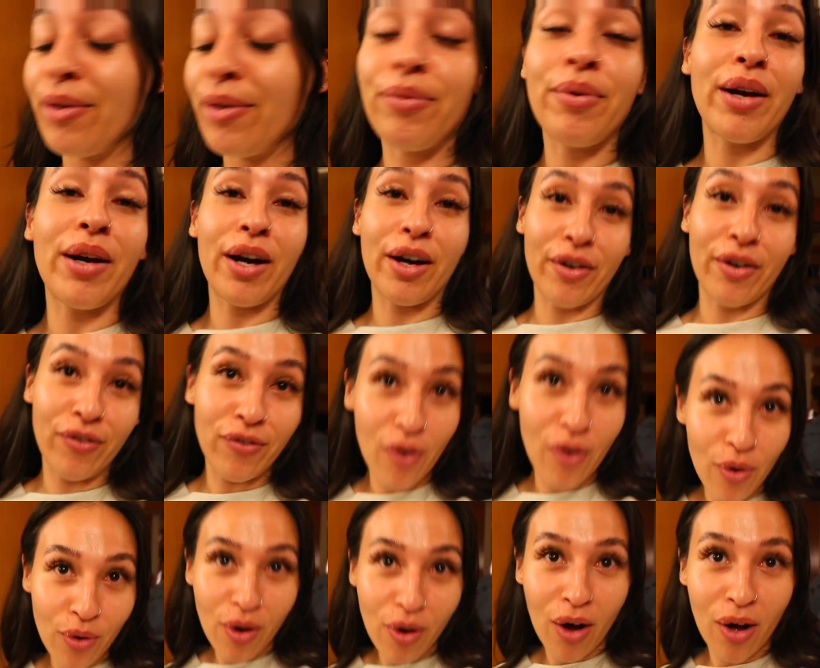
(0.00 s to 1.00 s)
we got a
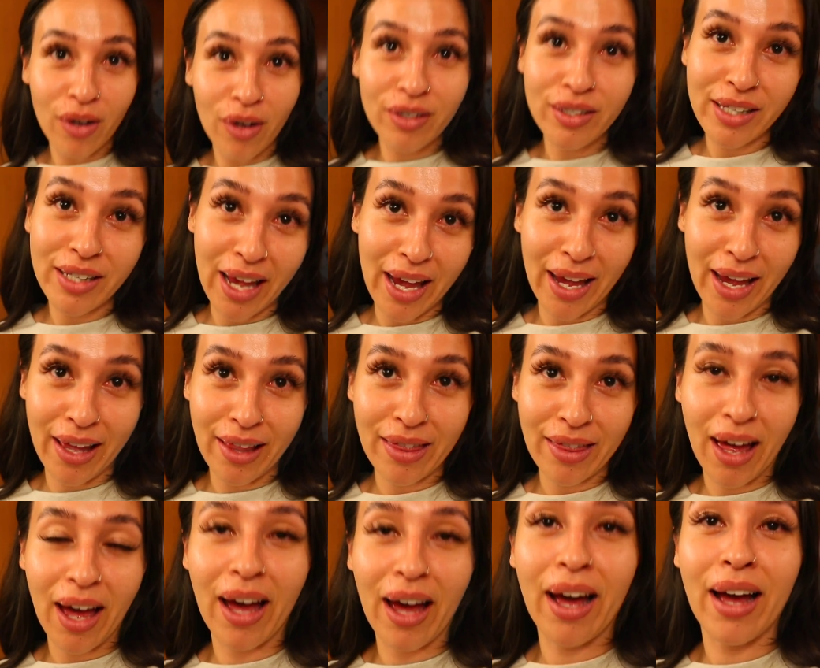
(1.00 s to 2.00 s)
phone call saying
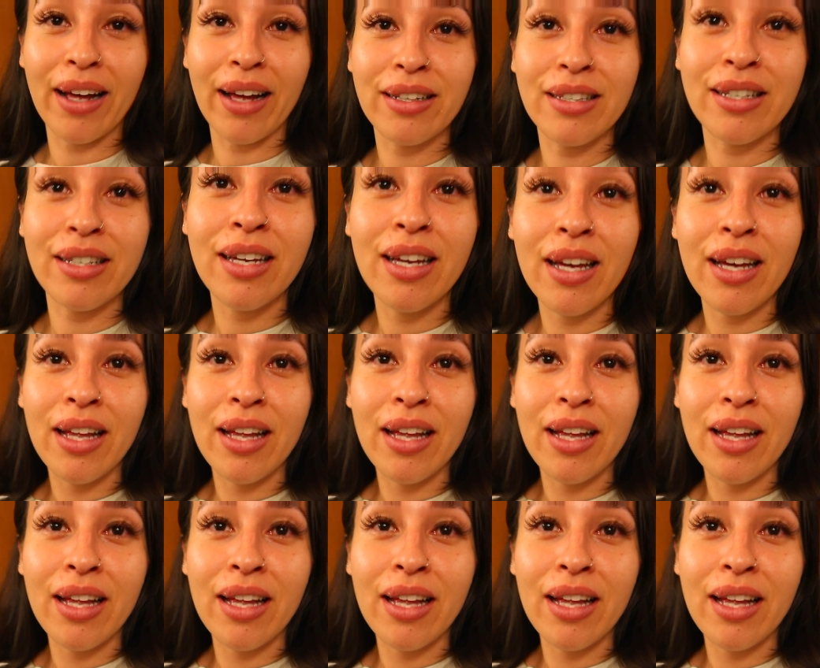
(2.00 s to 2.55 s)
that